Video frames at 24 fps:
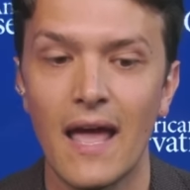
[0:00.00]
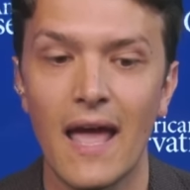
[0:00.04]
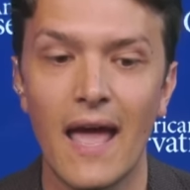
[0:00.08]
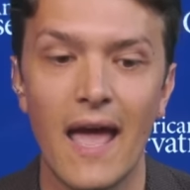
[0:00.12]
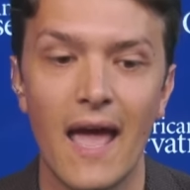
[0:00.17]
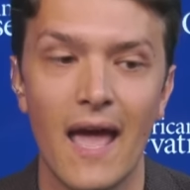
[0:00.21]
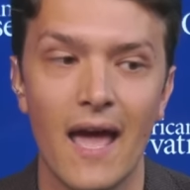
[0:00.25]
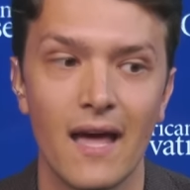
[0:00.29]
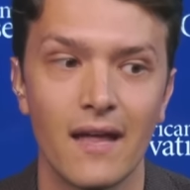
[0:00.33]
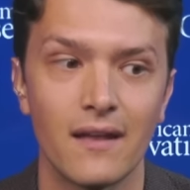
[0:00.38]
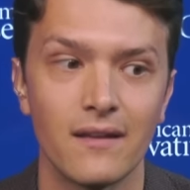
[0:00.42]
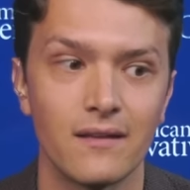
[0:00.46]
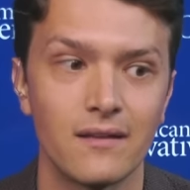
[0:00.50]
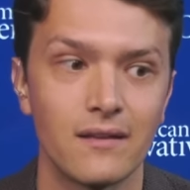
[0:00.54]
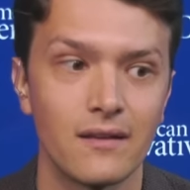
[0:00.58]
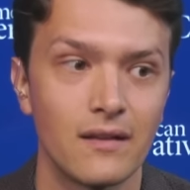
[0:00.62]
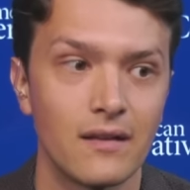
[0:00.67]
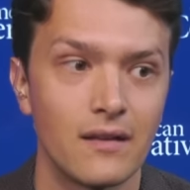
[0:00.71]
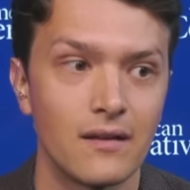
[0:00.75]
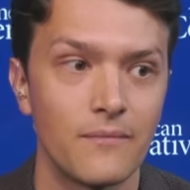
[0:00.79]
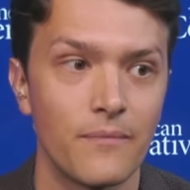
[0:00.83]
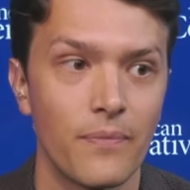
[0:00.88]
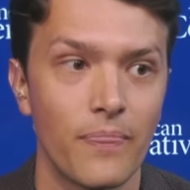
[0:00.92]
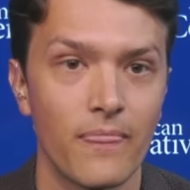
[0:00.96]
And
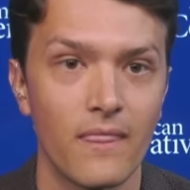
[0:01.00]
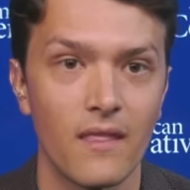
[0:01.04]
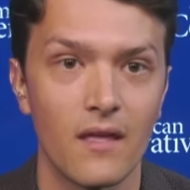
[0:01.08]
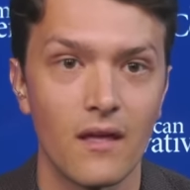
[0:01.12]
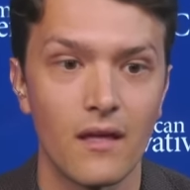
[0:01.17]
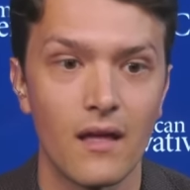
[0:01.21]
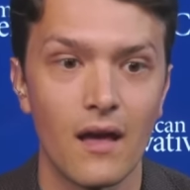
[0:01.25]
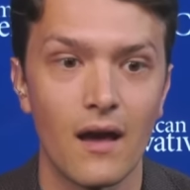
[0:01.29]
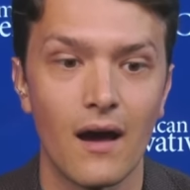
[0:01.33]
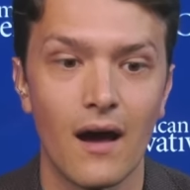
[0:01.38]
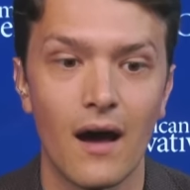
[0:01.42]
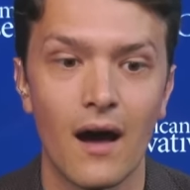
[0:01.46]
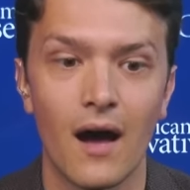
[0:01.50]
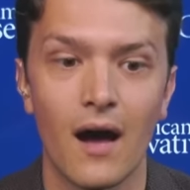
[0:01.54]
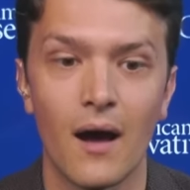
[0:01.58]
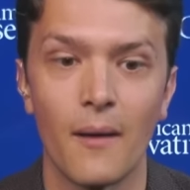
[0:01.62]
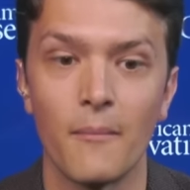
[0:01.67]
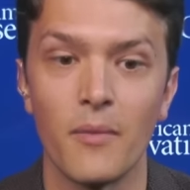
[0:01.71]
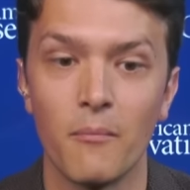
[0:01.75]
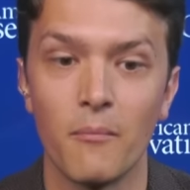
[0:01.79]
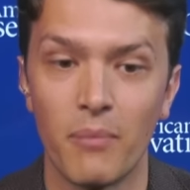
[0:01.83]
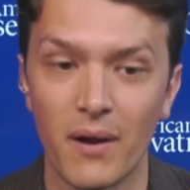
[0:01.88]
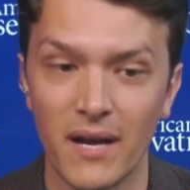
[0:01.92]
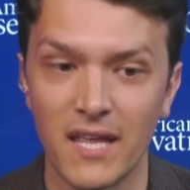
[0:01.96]
uh,
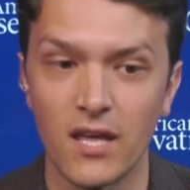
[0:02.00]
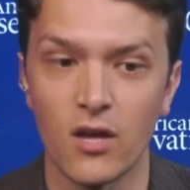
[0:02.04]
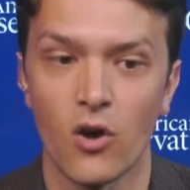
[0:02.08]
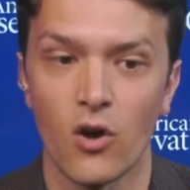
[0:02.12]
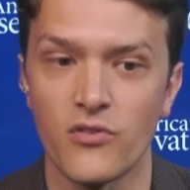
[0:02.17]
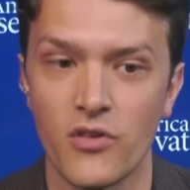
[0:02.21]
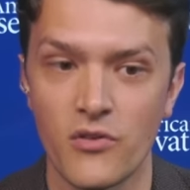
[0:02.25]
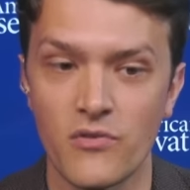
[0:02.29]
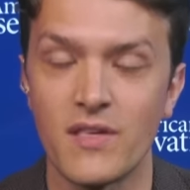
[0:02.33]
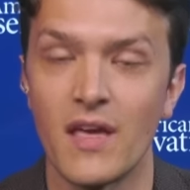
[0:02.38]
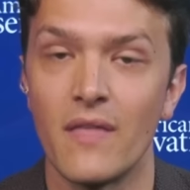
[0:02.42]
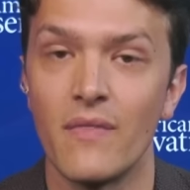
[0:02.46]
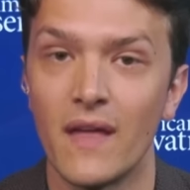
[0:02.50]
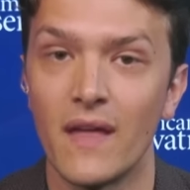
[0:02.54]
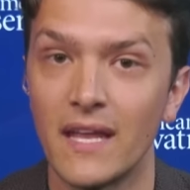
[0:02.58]
but he also said